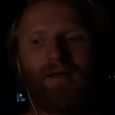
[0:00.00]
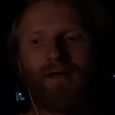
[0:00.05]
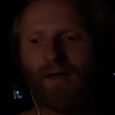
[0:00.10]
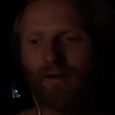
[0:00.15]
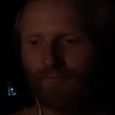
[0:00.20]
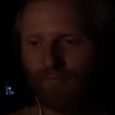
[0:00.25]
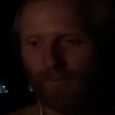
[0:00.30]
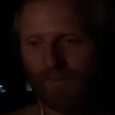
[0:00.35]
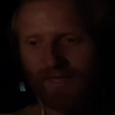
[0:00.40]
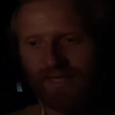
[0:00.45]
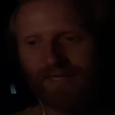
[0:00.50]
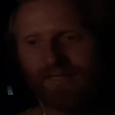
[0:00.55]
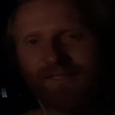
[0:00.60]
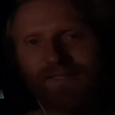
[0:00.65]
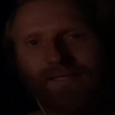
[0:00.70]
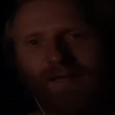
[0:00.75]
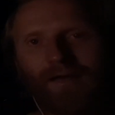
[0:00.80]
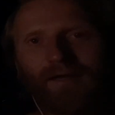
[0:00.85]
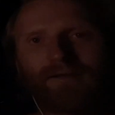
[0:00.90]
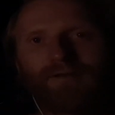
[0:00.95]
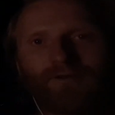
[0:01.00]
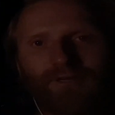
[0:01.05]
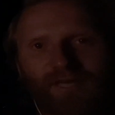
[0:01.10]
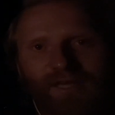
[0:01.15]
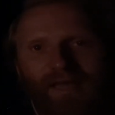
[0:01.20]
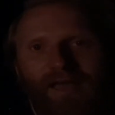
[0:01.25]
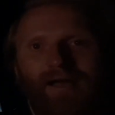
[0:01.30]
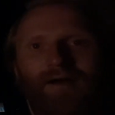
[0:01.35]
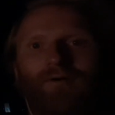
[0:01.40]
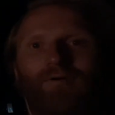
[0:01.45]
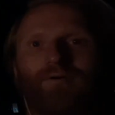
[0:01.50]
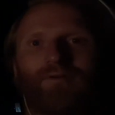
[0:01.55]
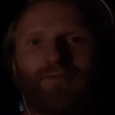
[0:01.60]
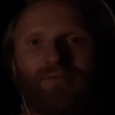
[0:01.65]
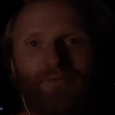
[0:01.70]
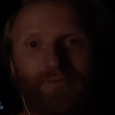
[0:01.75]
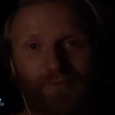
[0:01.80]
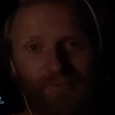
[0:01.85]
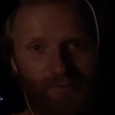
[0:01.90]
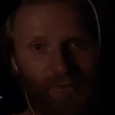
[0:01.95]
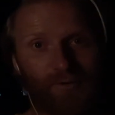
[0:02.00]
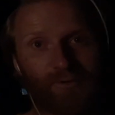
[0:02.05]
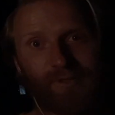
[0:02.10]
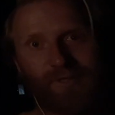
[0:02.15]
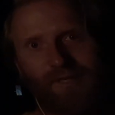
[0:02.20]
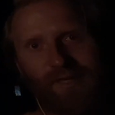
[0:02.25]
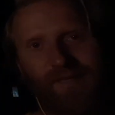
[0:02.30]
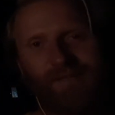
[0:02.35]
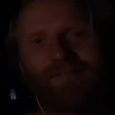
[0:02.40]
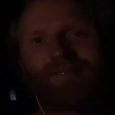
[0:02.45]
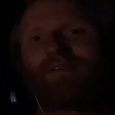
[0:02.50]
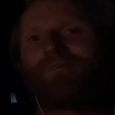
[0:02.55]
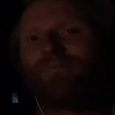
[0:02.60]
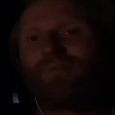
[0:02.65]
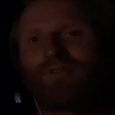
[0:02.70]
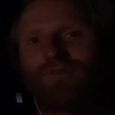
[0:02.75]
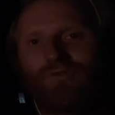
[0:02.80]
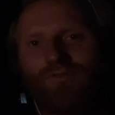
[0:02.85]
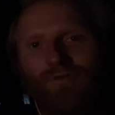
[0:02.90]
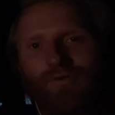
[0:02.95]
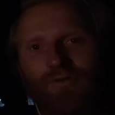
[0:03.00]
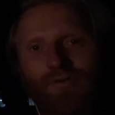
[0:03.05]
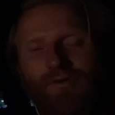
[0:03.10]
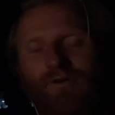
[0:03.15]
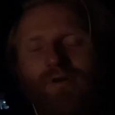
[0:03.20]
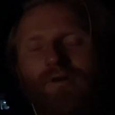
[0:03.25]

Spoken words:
And from the inside looking out, those things can be true,